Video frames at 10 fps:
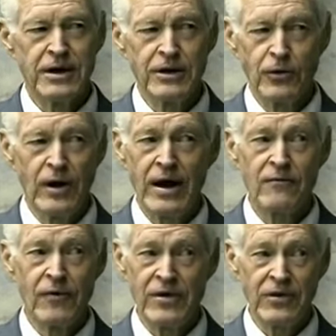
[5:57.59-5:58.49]
They know
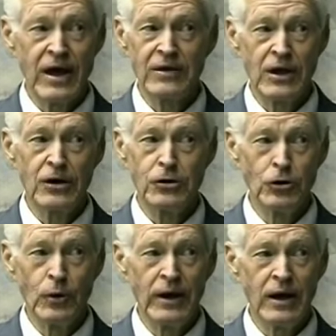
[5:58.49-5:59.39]
everything they're
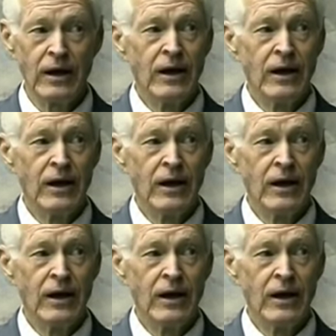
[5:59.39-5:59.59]
doing,